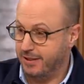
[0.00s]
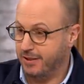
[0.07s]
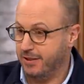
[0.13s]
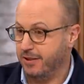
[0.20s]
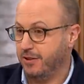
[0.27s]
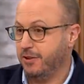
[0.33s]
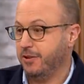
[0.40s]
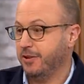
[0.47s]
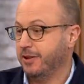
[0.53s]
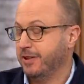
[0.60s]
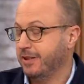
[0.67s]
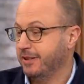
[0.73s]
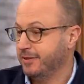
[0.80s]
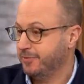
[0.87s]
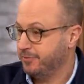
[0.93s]
have won. Yeah. They'd be
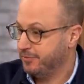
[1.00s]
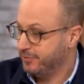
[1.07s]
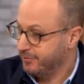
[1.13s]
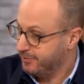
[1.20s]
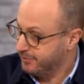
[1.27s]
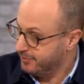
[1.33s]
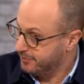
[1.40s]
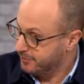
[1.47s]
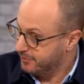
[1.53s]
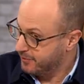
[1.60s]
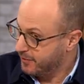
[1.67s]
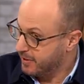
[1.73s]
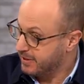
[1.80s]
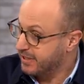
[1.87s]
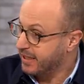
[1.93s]
coming home this morning.
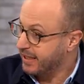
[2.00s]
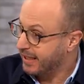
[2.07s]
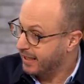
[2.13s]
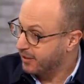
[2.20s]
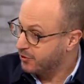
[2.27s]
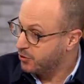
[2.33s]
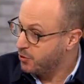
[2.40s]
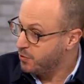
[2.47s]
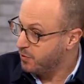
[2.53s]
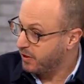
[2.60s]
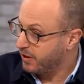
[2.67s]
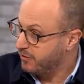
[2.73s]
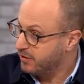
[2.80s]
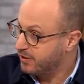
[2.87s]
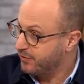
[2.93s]
It's a little too
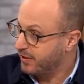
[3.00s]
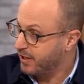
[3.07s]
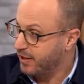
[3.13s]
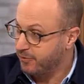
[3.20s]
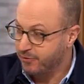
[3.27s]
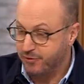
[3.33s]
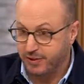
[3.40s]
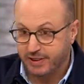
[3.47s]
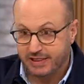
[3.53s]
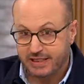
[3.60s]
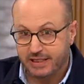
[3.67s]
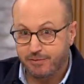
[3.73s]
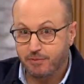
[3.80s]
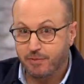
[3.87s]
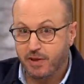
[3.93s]
close for comfort.
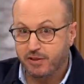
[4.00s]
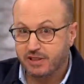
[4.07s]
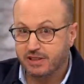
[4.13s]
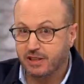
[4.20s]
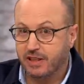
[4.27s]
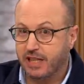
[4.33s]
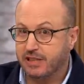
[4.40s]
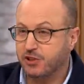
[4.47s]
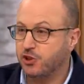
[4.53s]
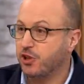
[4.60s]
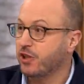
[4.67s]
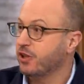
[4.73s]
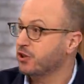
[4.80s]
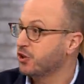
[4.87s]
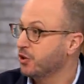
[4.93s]
Yes. Most certainly, as
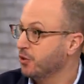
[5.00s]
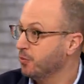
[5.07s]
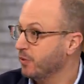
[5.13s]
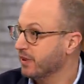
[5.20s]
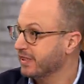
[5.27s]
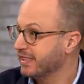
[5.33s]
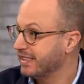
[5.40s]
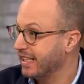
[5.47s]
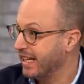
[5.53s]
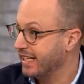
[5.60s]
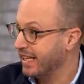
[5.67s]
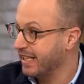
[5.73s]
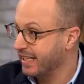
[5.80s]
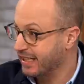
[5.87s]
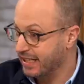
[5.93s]
Churchill once said,
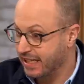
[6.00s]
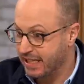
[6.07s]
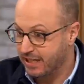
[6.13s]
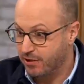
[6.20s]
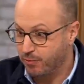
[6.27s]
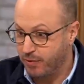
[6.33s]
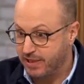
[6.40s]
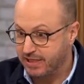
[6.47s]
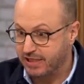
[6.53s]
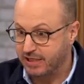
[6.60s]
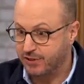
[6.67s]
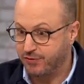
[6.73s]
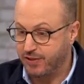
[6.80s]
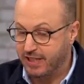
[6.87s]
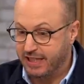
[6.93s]
I think the
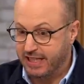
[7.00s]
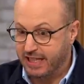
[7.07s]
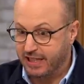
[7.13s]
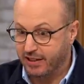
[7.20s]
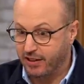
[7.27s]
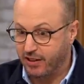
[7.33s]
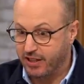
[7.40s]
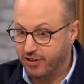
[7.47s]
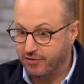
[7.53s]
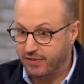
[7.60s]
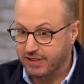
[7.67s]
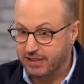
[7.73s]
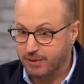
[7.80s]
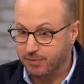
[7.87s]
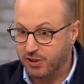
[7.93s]
greatest feeling in life
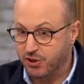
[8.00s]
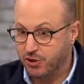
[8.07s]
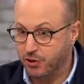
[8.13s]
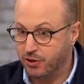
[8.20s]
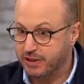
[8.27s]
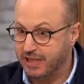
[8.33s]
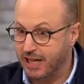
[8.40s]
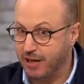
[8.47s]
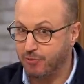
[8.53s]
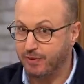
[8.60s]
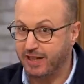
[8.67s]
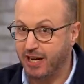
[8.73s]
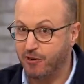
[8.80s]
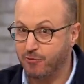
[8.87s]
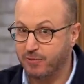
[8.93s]
is to be shot at
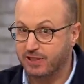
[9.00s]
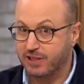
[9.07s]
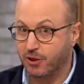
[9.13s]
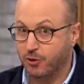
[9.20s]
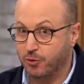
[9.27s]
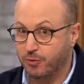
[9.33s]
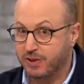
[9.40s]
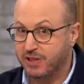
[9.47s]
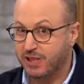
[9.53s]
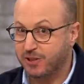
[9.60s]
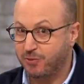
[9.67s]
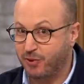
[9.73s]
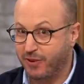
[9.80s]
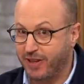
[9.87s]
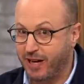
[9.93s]
without result, which
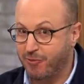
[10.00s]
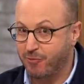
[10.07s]
is what